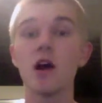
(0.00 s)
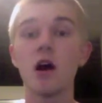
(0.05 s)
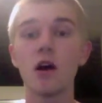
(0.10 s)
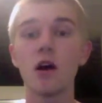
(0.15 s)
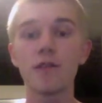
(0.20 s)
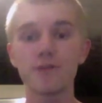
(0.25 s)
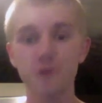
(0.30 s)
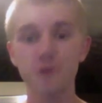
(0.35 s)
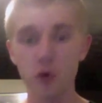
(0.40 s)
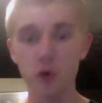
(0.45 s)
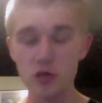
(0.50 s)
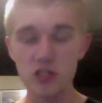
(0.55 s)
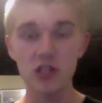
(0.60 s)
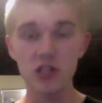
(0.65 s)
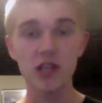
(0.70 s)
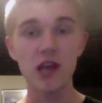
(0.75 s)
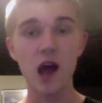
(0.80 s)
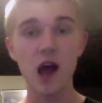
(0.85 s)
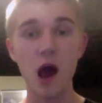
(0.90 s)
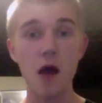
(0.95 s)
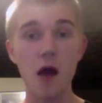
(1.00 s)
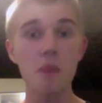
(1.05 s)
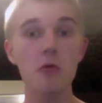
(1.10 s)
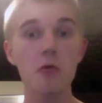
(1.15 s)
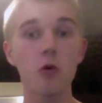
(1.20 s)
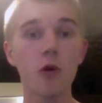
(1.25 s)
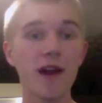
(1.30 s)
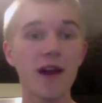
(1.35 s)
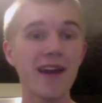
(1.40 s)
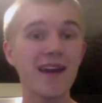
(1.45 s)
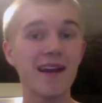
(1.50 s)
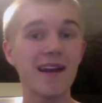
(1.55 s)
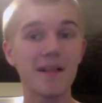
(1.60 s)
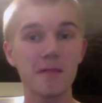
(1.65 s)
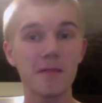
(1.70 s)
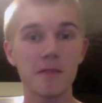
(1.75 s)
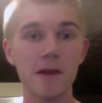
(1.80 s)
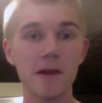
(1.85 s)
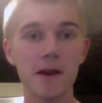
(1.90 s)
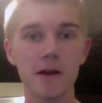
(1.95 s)
Unfortunately, on the way
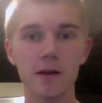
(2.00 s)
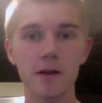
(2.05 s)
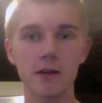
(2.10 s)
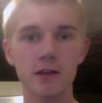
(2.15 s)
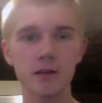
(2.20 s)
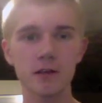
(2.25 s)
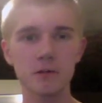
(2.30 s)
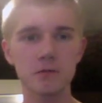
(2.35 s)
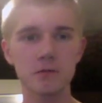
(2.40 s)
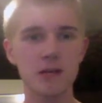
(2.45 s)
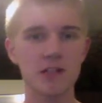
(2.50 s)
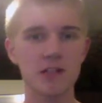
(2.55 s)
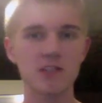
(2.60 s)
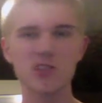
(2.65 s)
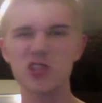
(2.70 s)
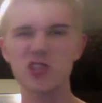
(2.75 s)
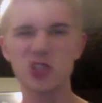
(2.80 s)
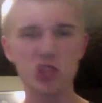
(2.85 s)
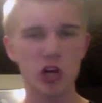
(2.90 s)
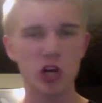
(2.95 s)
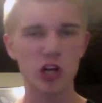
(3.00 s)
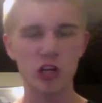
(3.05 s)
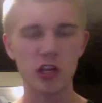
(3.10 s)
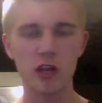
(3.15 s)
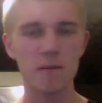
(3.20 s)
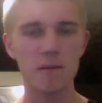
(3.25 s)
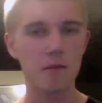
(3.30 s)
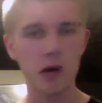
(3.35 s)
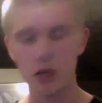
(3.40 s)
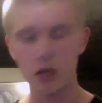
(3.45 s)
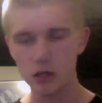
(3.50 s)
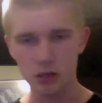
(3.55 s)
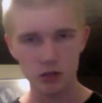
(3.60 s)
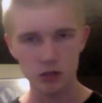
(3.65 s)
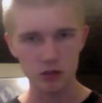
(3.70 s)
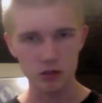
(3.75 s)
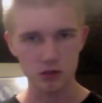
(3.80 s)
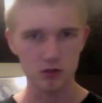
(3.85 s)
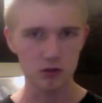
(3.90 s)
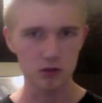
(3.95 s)
there, he gets stuck in the mud, and
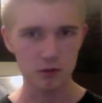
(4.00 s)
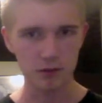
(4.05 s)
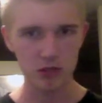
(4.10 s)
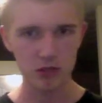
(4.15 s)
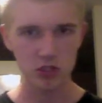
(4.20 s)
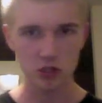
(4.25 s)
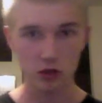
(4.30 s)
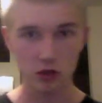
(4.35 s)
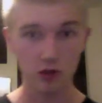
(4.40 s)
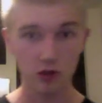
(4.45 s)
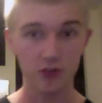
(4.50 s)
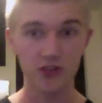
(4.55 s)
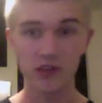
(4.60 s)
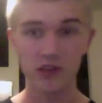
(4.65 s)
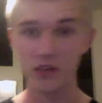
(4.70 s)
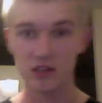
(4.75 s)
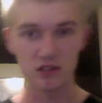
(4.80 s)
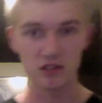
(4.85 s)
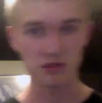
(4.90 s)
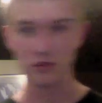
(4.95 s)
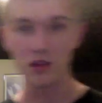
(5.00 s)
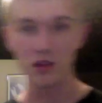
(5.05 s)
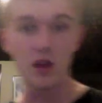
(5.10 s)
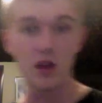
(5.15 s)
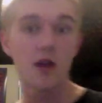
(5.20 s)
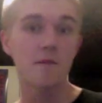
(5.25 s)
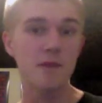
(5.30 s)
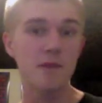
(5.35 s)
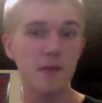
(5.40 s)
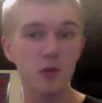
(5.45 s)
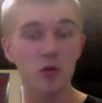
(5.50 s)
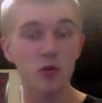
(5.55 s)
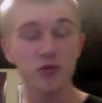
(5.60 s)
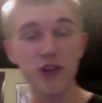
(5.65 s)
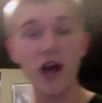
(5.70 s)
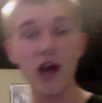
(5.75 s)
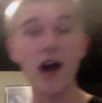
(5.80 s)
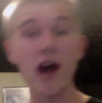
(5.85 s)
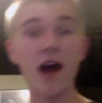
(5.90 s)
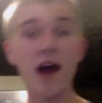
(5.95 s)
there's a bunch of other things, and people
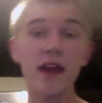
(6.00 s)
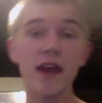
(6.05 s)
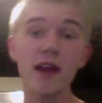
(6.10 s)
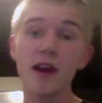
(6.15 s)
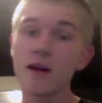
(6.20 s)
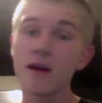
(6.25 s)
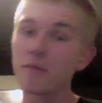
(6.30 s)
die.